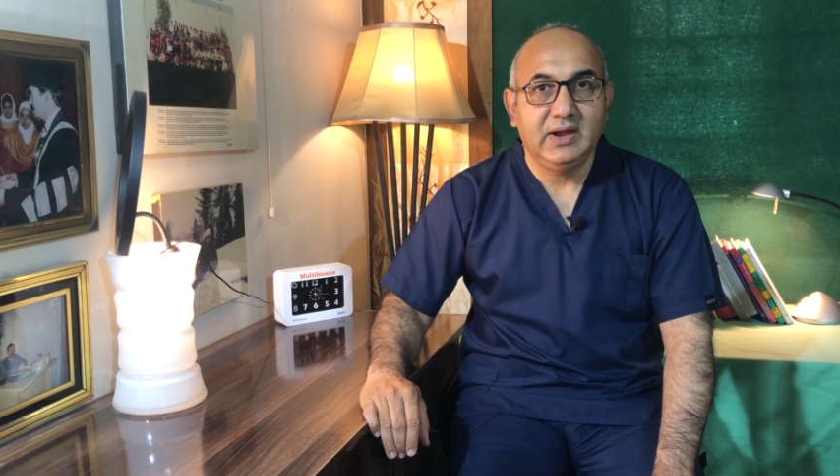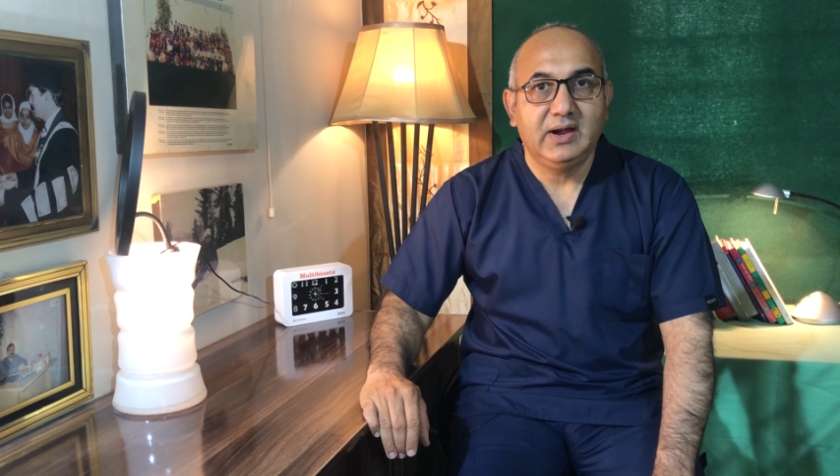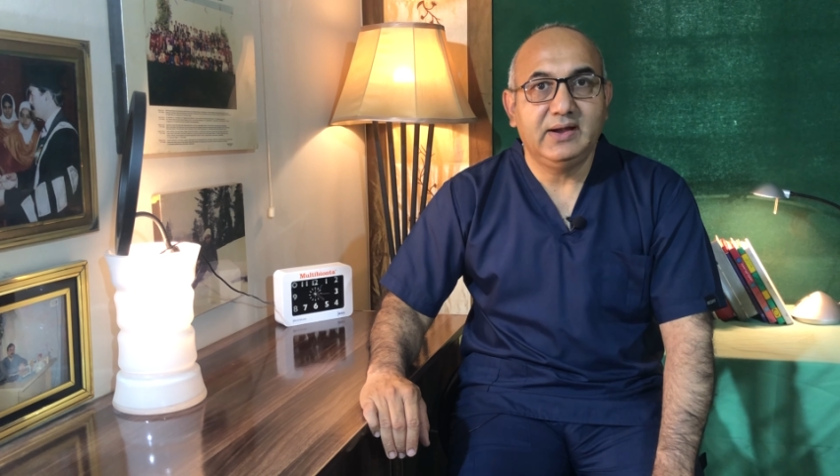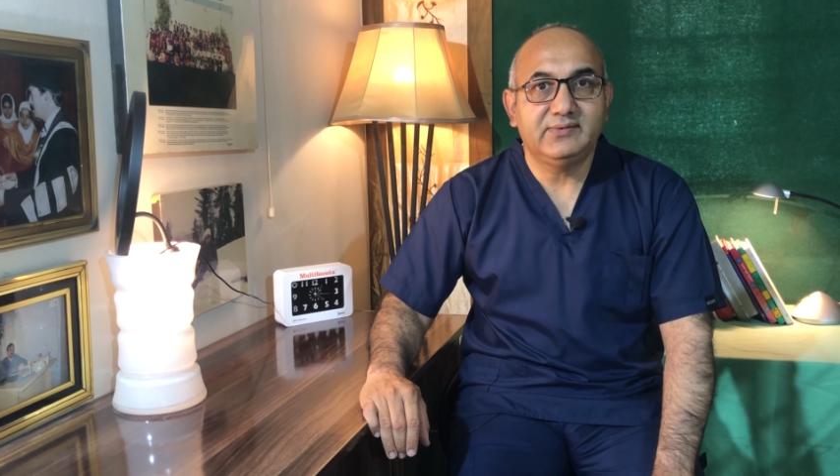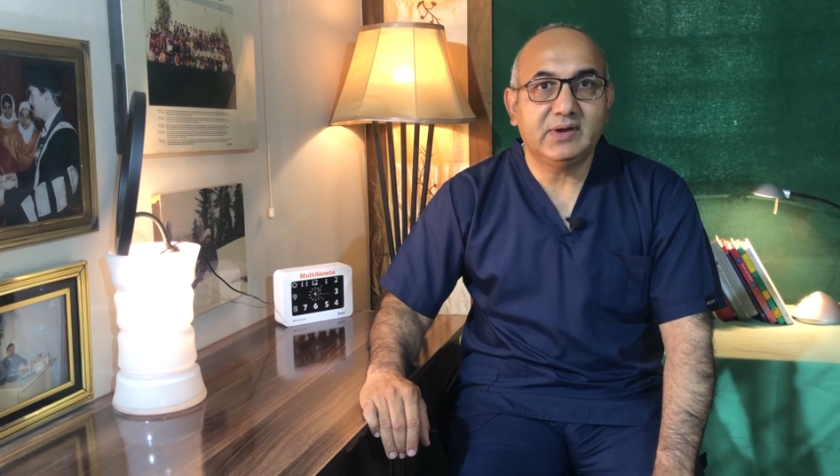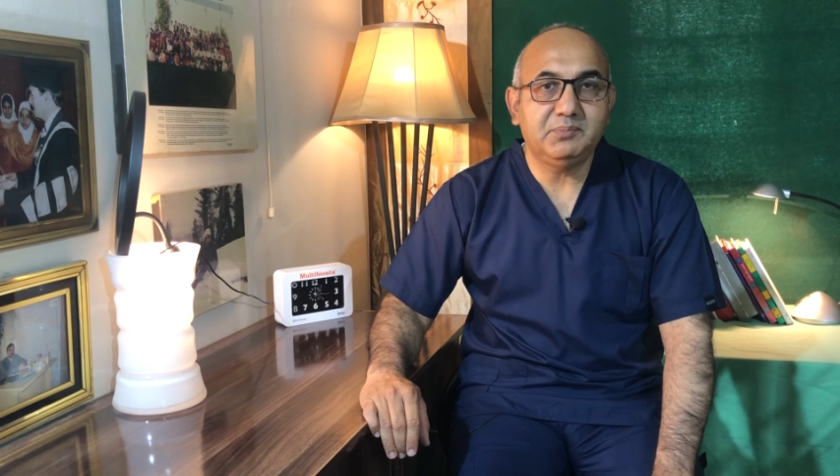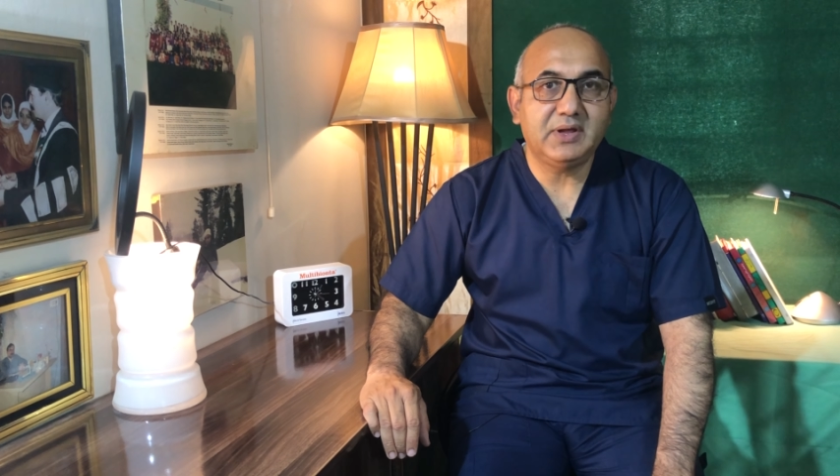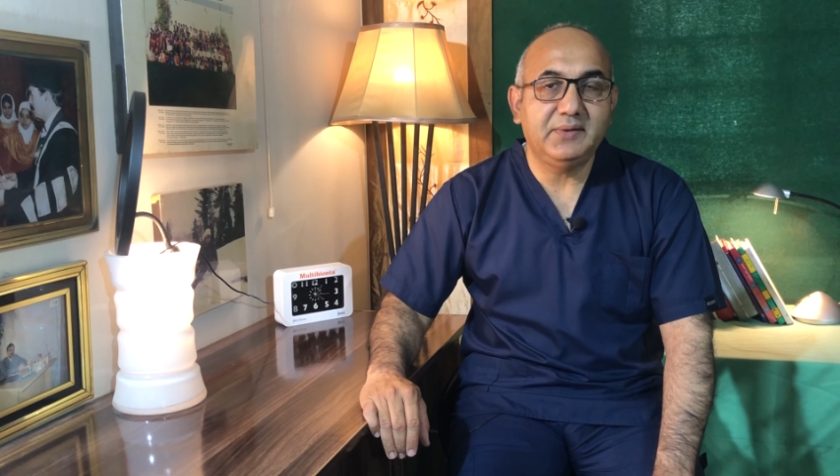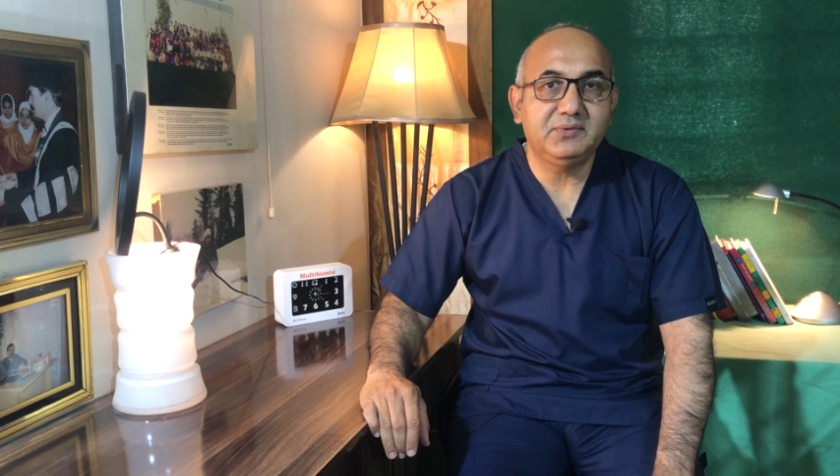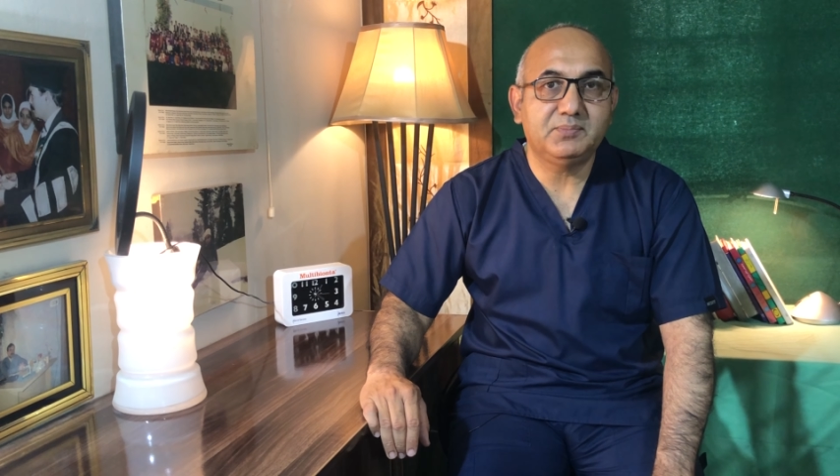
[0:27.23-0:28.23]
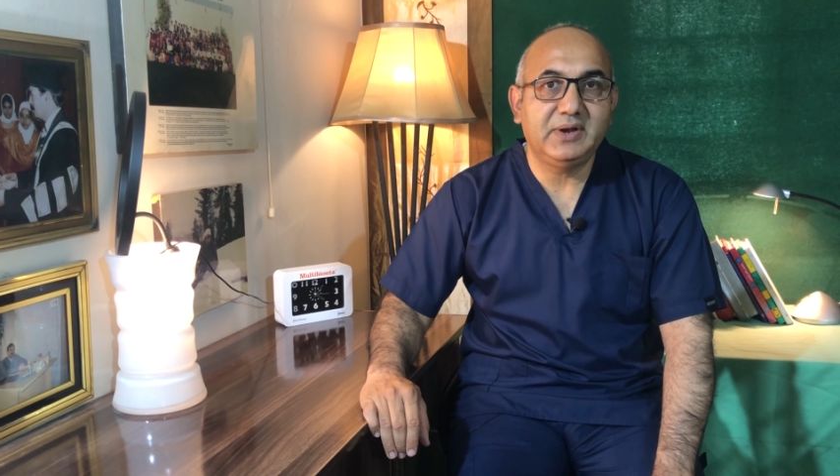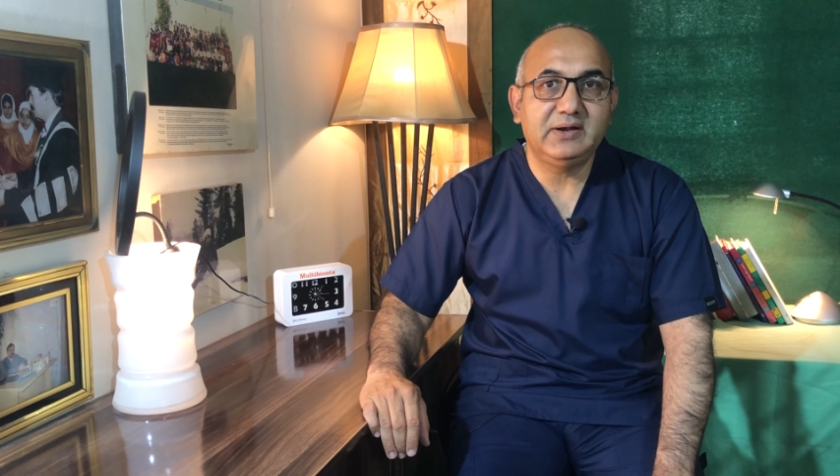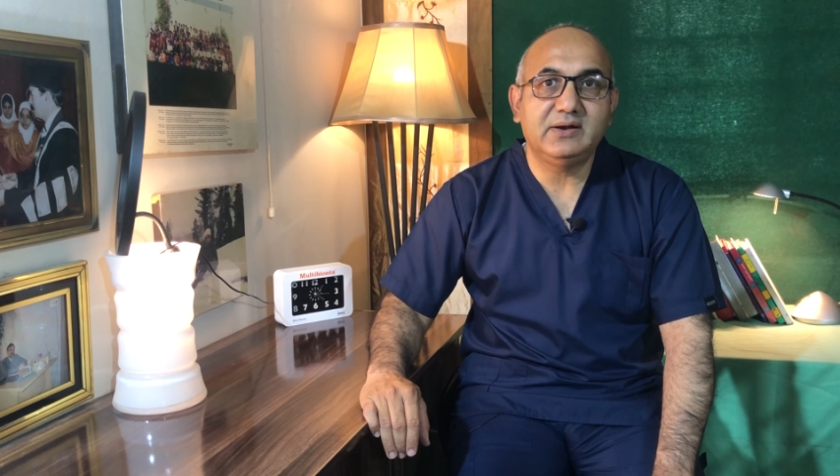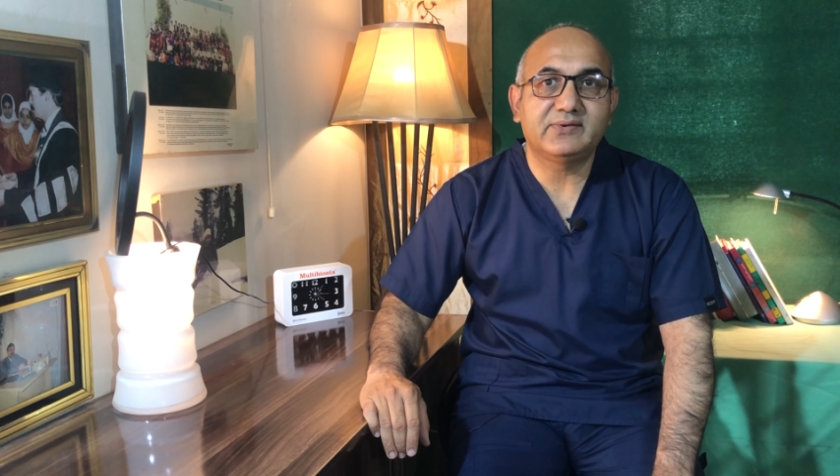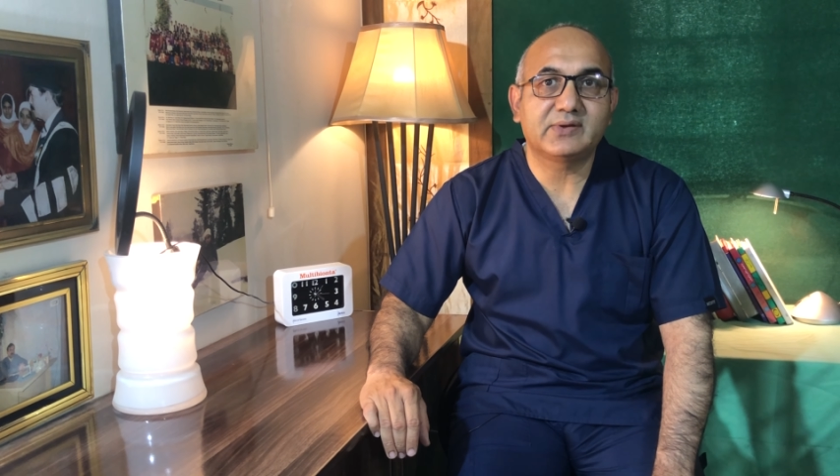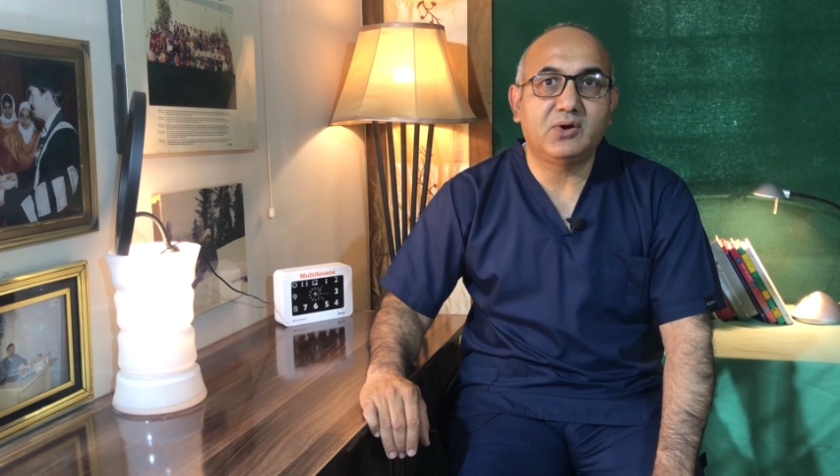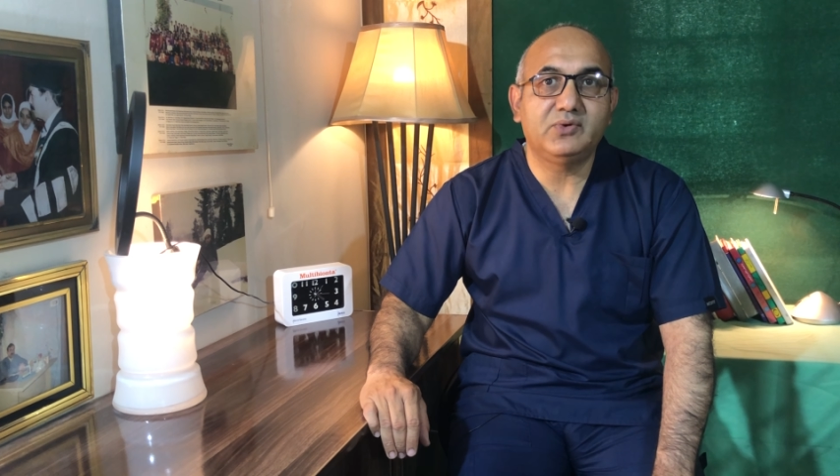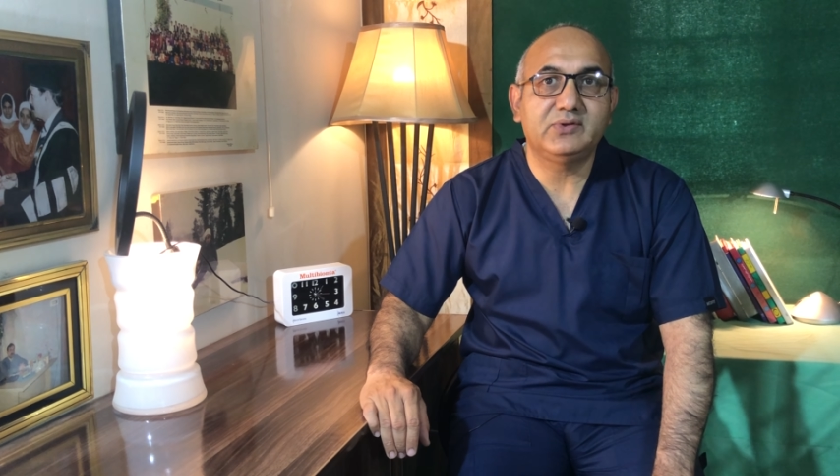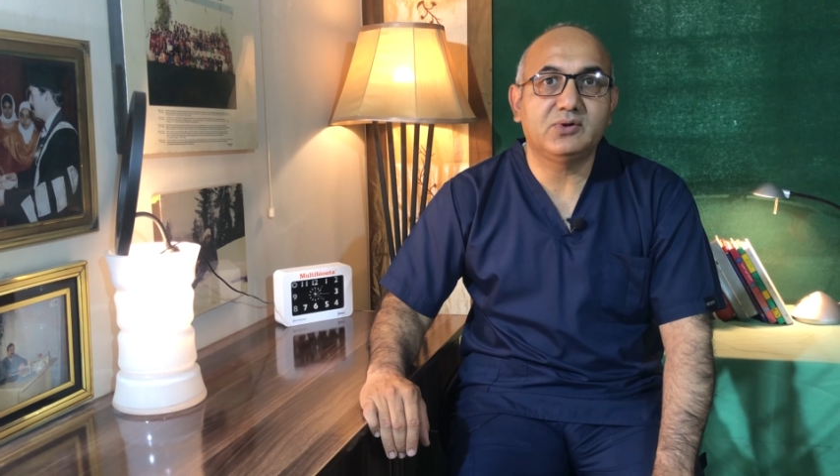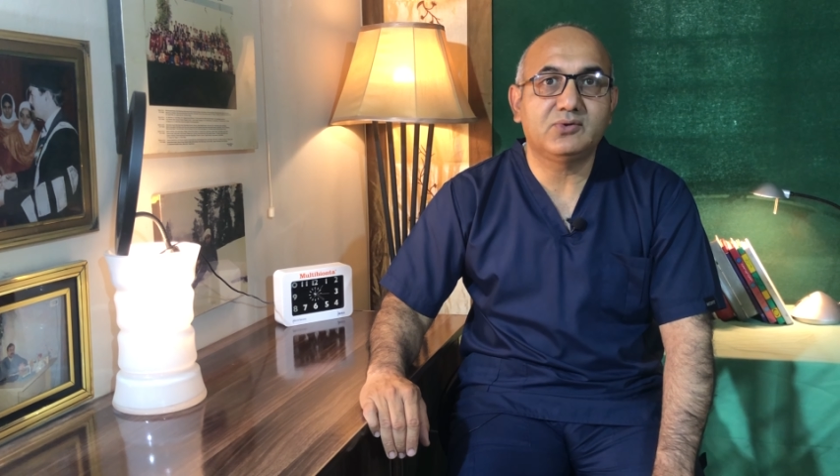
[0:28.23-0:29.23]
and sometimes platelets count
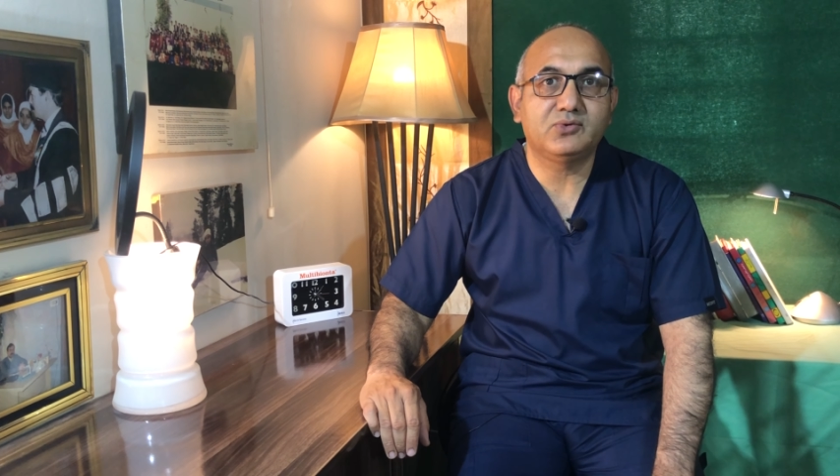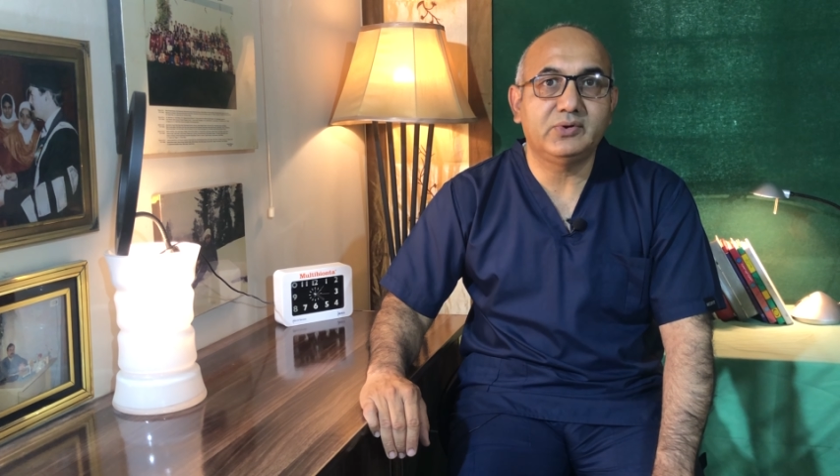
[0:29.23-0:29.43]
is also